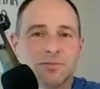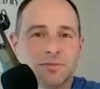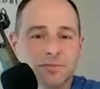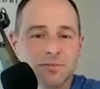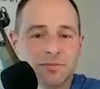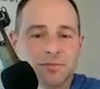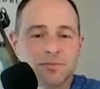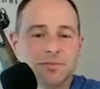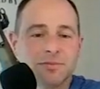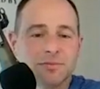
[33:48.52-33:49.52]

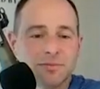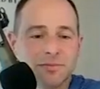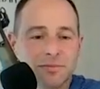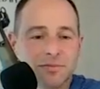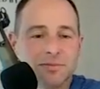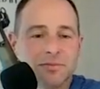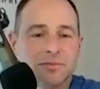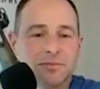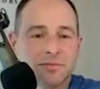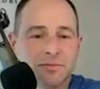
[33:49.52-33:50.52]

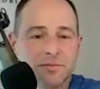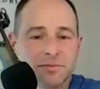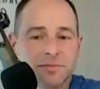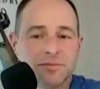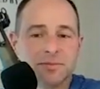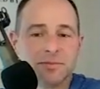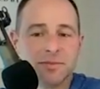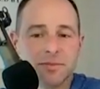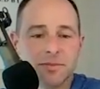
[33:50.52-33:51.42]
(not speaking)